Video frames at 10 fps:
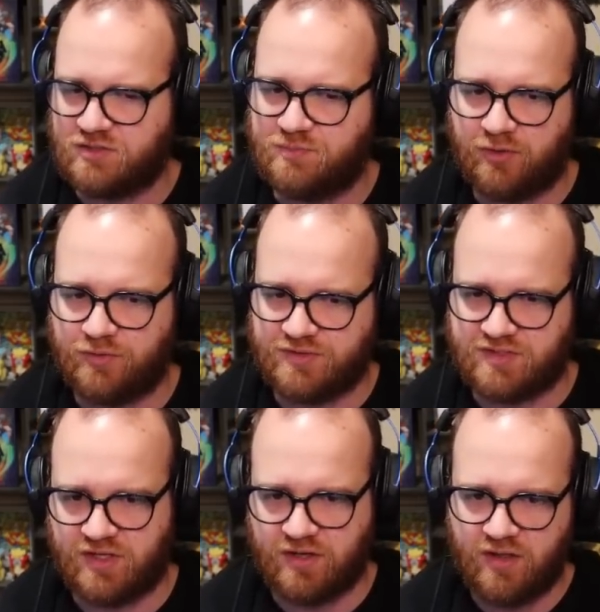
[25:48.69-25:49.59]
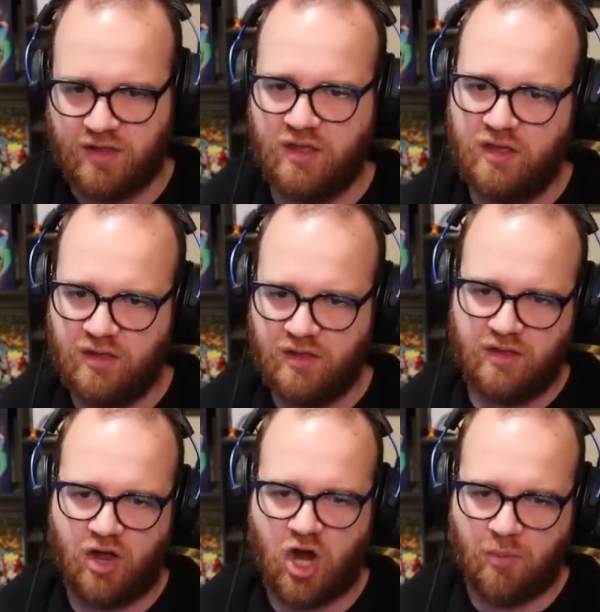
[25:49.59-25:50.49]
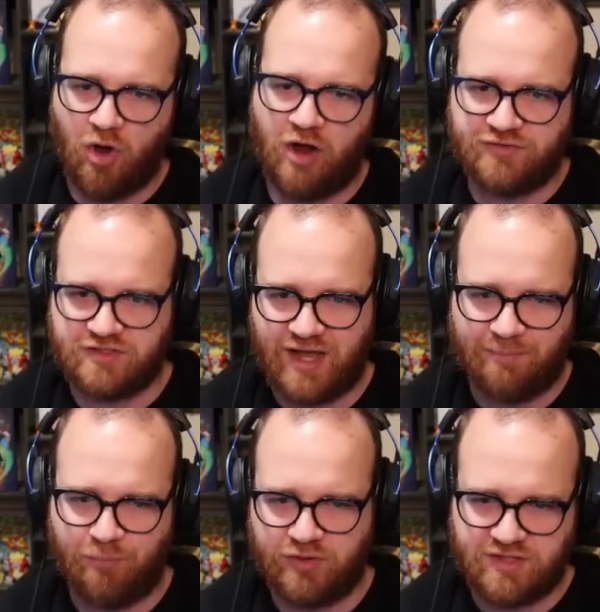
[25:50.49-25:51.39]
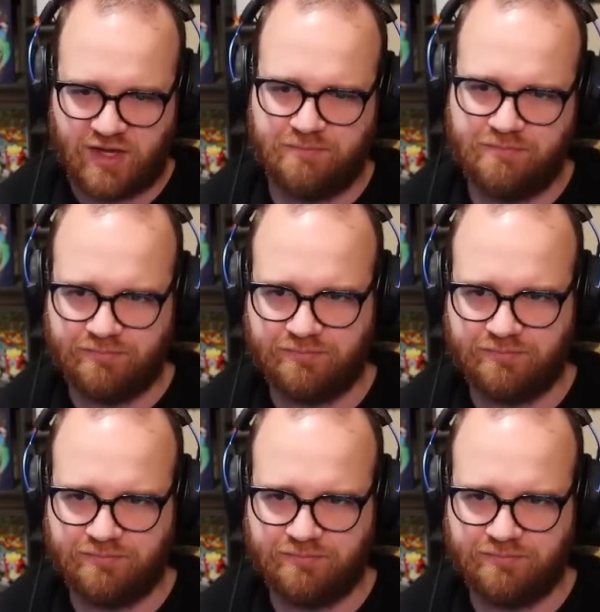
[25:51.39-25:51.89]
but we'll see. Armor off the top one time.